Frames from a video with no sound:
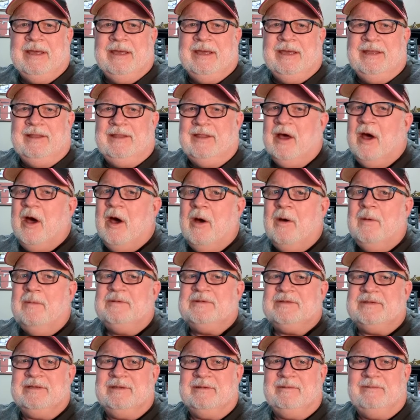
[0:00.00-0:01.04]
in the
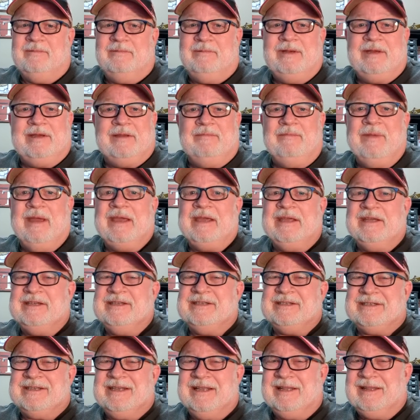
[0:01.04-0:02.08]
hopes that we could make it
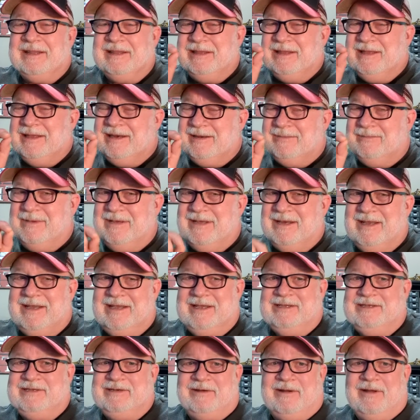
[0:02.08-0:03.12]
just a little bit
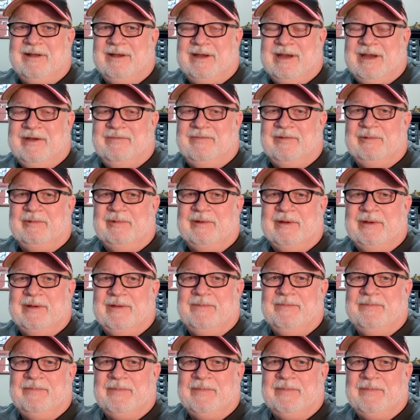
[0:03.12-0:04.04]
easier on everyone.